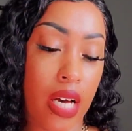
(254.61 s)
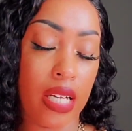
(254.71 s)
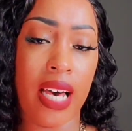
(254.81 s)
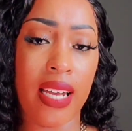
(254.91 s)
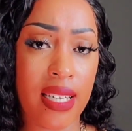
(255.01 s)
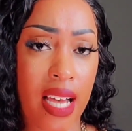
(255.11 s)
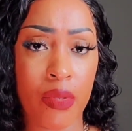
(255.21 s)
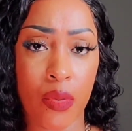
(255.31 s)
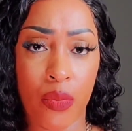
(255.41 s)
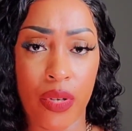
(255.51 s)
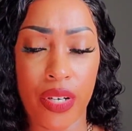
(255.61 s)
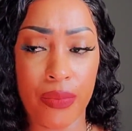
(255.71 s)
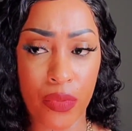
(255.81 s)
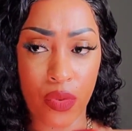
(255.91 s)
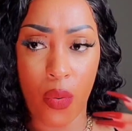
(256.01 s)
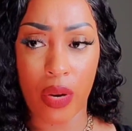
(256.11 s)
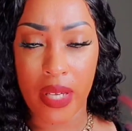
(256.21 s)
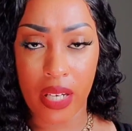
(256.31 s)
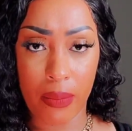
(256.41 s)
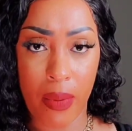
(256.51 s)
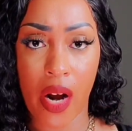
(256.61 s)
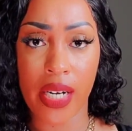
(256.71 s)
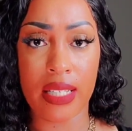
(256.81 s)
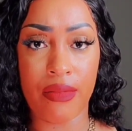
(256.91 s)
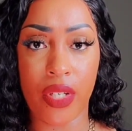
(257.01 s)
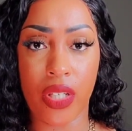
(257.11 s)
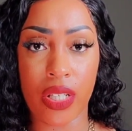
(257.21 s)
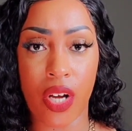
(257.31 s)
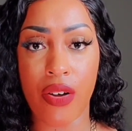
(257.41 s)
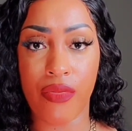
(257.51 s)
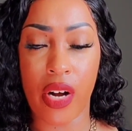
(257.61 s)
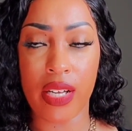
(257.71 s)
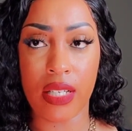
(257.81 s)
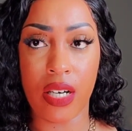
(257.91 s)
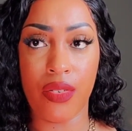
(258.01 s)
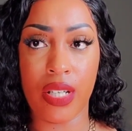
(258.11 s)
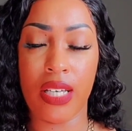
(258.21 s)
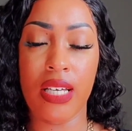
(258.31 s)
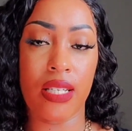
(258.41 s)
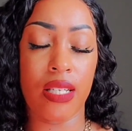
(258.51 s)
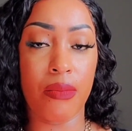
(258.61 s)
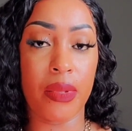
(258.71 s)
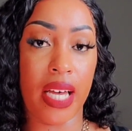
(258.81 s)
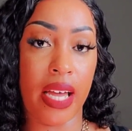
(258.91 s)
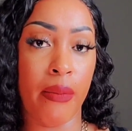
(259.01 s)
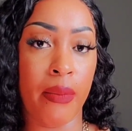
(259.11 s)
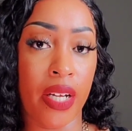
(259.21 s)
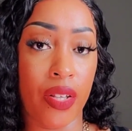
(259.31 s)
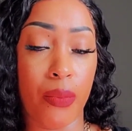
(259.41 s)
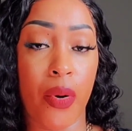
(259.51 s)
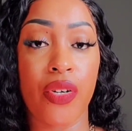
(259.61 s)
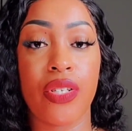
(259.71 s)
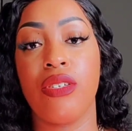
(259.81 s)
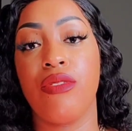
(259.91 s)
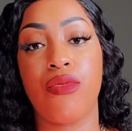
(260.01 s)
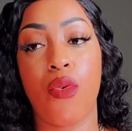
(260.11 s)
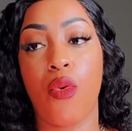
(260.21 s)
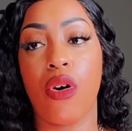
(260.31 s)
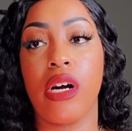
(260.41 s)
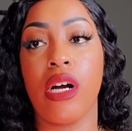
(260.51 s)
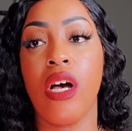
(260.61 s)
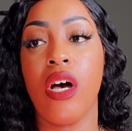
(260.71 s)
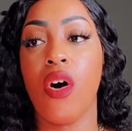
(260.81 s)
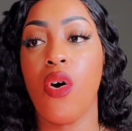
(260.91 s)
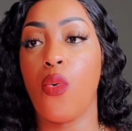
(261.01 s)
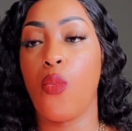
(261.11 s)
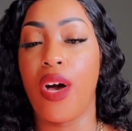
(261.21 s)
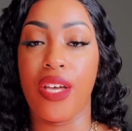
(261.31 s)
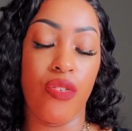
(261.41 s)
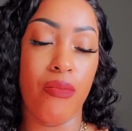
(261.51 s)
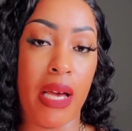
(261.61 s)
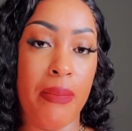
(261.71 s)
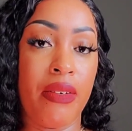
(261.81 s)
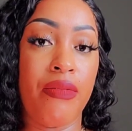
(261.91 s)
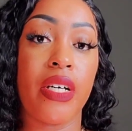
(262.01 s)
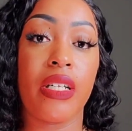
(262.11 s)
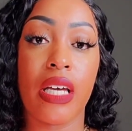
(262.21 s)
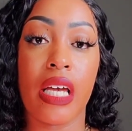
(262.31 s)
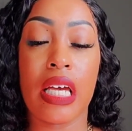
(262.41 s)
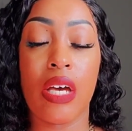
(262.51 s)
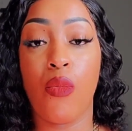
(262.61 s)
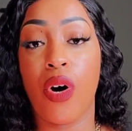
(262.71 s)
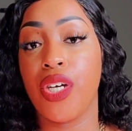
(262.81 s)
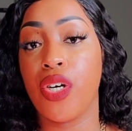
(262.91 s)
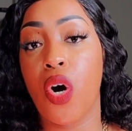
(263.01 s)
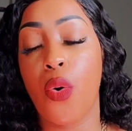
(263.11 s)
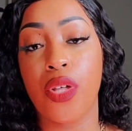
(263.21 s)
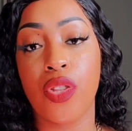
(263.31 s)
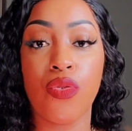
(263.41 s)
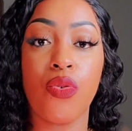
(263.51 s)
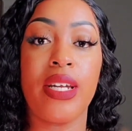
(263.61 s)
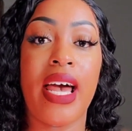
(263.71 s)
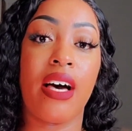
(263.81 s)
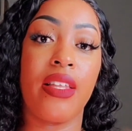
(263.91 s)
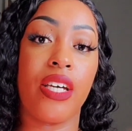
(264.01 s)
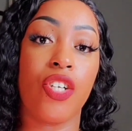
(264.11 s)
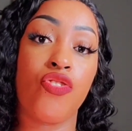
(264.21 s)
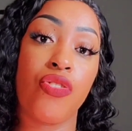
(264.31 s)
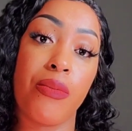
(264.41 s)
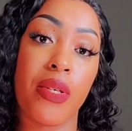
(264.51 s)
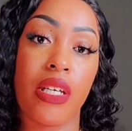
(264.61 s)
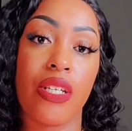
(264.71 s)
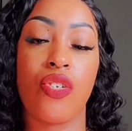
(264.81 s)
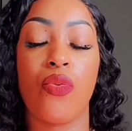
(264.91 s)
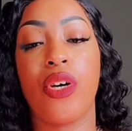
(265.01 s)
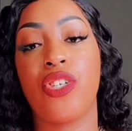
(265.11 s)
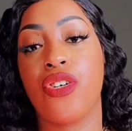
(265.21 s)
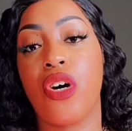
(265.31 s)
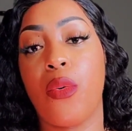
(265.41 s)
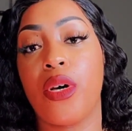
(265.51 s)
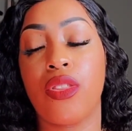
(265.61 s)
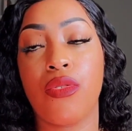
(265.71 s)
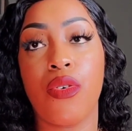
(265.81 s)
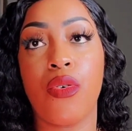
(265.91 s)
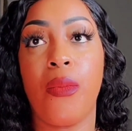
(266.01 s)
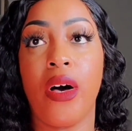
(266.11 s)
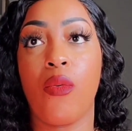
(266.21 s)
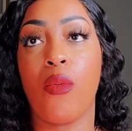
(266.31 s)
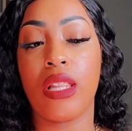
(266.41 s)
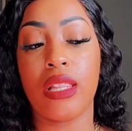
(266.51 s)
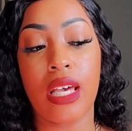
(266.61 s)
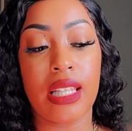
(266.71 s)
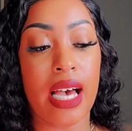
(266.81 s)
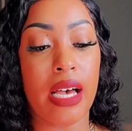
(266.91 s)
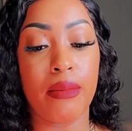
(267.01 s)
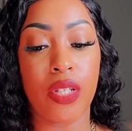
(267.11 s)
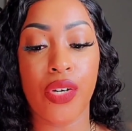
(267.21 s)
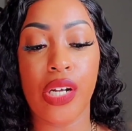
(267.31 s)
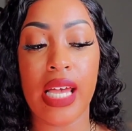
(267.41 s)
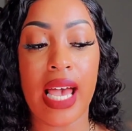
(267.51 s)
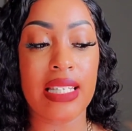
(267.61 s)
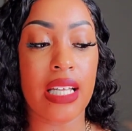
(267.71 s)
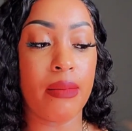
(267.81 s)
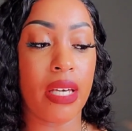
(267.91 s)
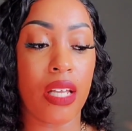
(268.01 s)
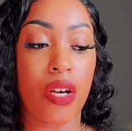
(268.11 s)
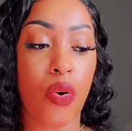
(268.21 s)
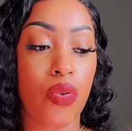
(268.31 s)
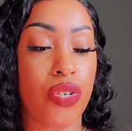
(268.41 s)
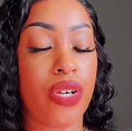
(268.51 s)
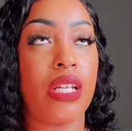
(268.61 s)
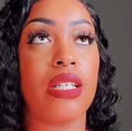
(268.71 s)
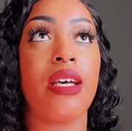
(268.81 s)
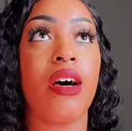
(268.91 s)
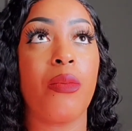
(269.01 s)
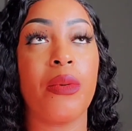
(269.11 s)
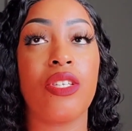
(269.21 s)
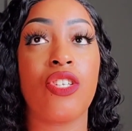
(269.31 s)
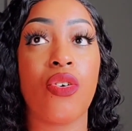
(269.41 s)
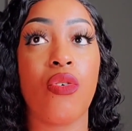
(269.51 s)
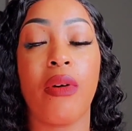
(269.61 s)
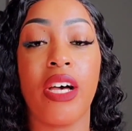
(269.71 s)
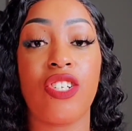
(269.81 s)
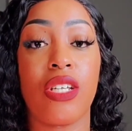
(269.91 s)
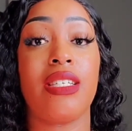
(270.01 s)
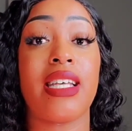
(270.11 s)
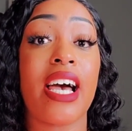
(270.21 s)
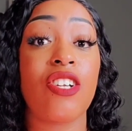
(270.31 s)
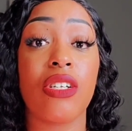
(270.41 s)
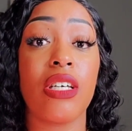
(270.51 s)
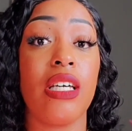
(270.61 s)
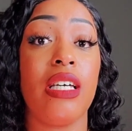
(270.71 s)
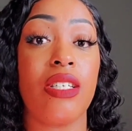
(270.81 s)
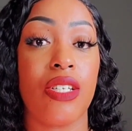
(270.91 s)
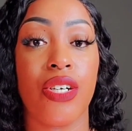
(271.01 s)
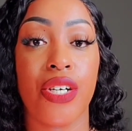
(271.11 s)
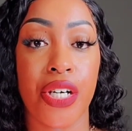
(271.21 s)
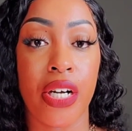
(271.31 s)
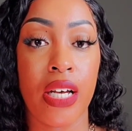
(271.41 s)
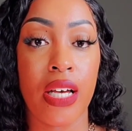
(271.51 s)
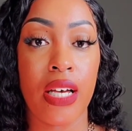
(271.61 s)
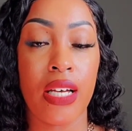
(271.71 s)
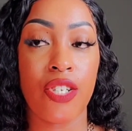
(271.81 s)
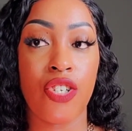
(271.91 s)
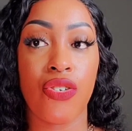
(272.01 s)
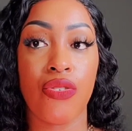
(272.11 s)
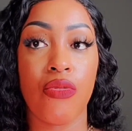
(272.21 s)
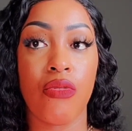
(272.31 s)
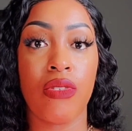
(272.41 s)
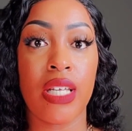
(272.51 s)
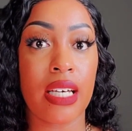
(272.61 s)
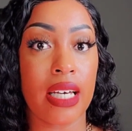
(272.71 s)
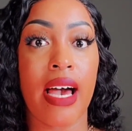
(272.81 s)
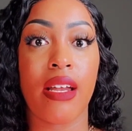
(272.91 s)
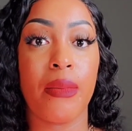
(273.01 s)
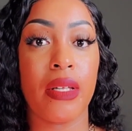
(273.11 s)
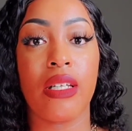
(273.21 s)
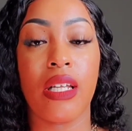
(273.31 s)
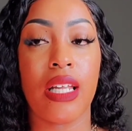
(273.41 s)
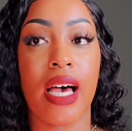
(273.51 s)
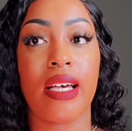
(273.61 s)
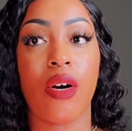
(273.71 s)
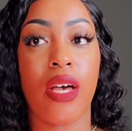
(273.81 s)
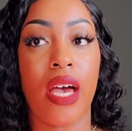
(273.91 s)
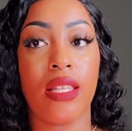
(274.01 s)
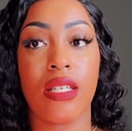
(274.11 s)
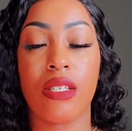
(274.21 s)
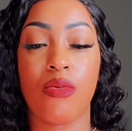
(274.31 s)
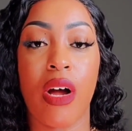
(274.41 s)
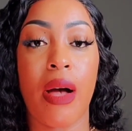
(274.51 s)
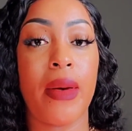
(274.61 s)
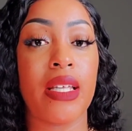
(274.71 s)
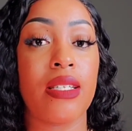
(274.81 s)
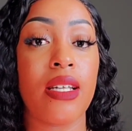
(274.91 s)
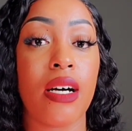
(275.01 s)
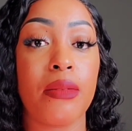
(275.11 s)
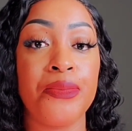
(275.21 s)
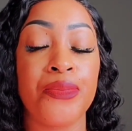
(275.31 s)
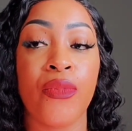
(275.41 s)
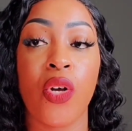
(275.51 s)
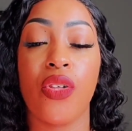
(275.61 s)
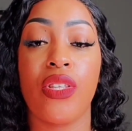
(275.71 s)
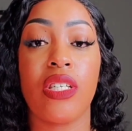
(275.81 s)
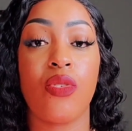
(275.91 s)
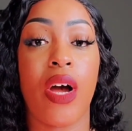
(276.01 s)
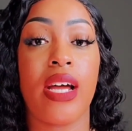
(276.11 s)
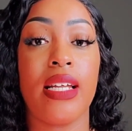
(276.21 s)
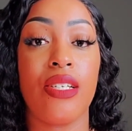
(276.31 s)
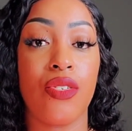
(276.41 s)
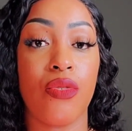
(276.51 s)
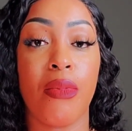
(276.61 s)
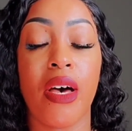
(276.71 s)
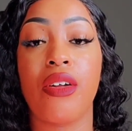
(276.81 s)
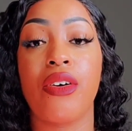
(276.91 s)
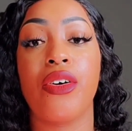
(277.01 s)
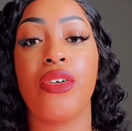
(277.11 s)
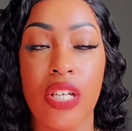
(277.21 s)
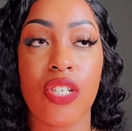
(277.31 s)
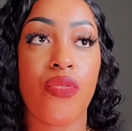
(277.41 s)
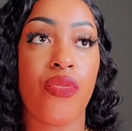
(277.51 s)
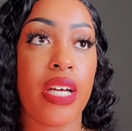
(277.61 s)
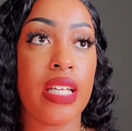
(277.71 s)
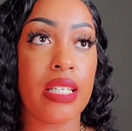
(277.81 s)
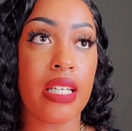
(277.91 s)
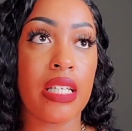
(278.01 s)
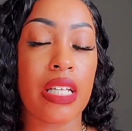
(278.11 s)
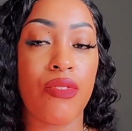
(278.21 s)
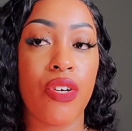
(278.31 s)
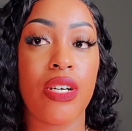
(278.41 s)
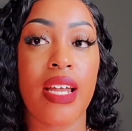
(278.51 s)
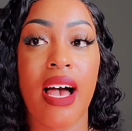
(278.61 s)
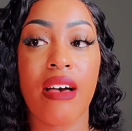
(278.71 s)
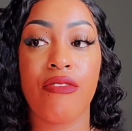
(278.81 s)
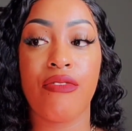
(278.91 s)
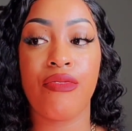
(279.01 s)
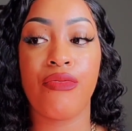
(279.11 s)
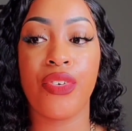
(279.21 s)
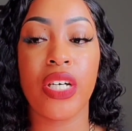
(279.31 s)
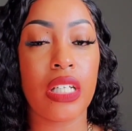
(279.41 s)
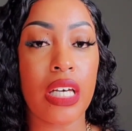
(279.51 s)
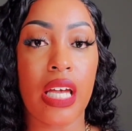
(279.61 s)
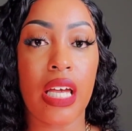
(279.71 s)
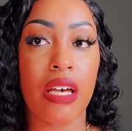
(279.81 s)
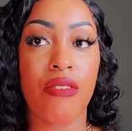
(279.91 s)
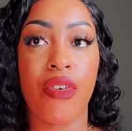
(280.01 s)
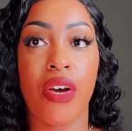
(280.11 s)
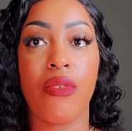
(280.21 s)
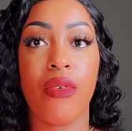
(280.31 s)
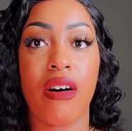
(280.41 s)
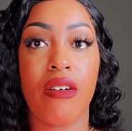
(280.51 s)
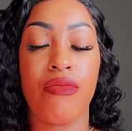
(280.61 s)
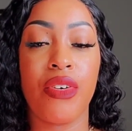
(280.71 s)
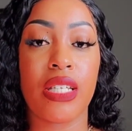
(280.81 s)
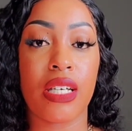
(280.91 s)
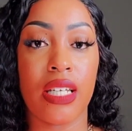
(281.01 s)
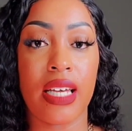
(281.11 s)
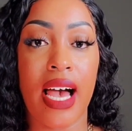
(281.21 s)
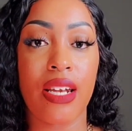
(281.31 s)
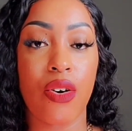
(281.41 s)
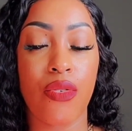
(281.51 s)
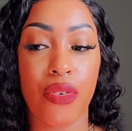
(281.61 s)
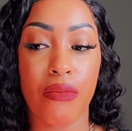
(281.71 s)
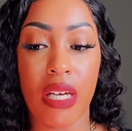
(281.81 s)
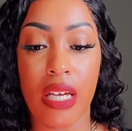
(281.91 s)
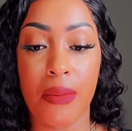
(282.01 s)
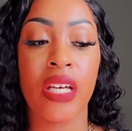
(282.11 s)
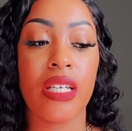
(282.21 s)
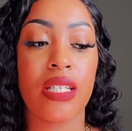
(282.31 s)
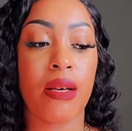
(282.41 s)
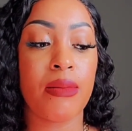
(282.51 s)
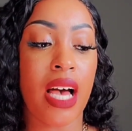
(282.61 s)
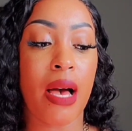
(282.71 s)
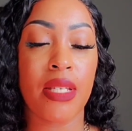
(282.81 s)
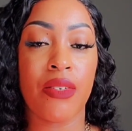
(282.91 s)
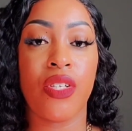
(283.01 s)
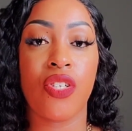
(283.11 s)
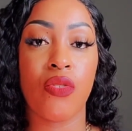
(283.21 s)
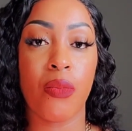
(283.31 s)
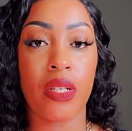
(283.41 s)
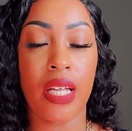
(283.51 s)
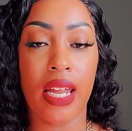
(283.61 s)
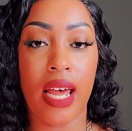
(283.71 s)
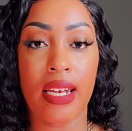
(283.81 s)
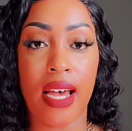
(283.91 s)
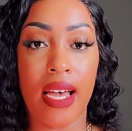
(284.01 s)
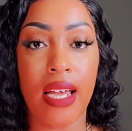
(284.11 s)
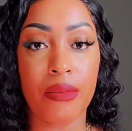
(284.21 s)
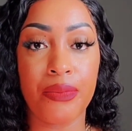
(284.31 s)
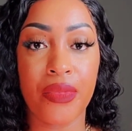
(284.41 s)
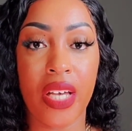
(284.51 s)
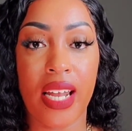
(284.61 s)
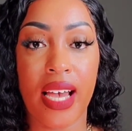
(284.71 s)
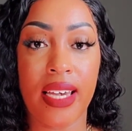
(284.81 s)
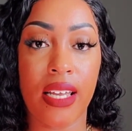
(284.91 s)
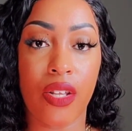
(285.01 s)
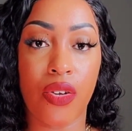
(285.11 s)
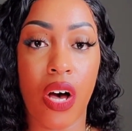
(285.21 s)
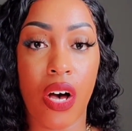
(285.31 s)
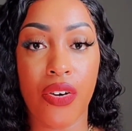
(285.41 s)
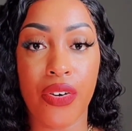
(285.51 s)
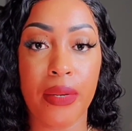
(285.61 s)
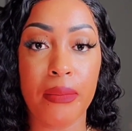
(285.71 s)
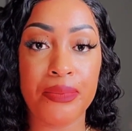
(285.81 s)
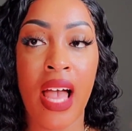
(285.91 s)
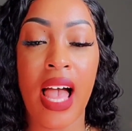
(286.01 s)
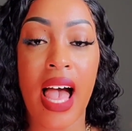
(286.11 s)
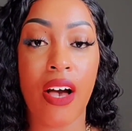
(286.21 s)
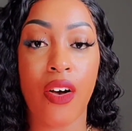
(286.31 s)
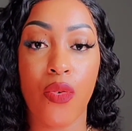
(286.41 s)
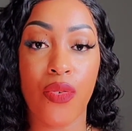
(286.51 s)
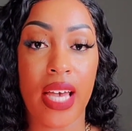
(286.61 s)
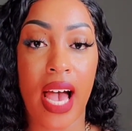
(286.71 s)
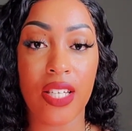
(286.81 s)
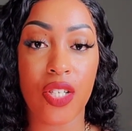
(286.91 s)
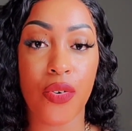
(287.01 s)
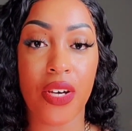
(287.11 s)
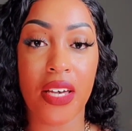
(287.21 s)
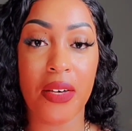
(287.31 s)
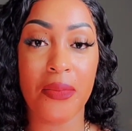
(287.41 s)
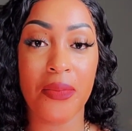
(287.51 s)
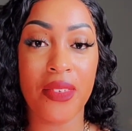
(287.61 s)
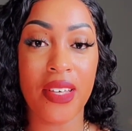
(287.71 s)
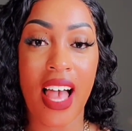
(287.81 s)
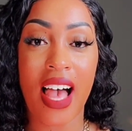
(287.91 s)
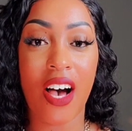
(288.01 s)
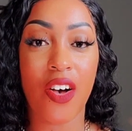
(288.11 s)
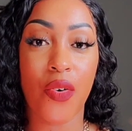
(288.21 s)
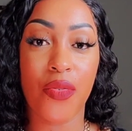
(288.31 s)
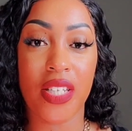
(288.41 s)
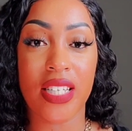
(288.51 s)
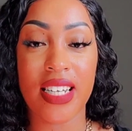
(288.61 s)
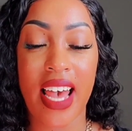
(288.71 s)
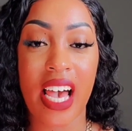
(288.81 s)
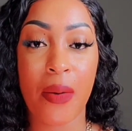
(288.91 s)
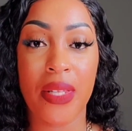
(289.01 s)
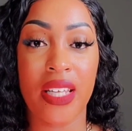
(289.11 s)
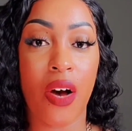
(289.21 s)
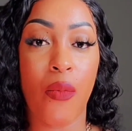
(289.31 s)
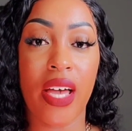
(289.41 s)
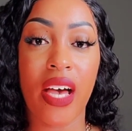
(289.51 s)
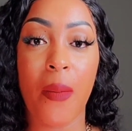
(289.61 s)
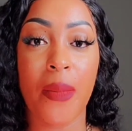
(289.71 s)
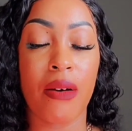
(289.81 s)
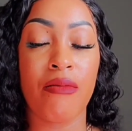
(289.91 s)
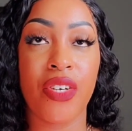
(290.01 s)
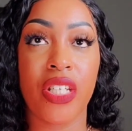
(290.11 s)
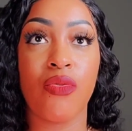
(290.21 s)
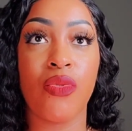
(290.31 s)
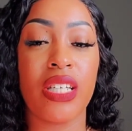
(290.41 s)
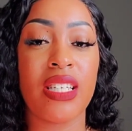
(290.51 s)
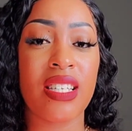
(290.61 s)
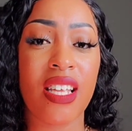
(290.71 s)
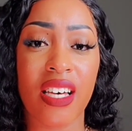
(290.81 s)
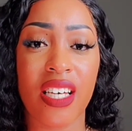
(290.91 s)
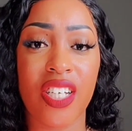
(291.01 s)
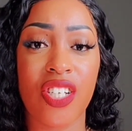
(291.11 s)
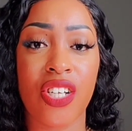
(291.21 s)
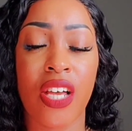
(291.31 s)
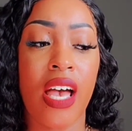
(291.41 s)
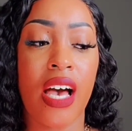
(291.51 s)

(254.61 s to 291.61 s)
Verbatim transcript: A lot of times when we're throwing pity parties and feeling sorry for ourselves, it's easy to blame another person for what you might be feeling and what you're going through and how they contributed to what you're going through. But one thing that I'm learning as I'm getting older, and it's helping so much, and it's actually easier to take accountability. Like, okay, this is where I messed up, or this is where I need to do better. So for instance, if you're not feeling very well physically, I know for me, sometimes if it's super late at night and I get a little hungry, I'll go for the ice cream, I'll go for the snack, but then I wake up and I'm feeling really sluggish.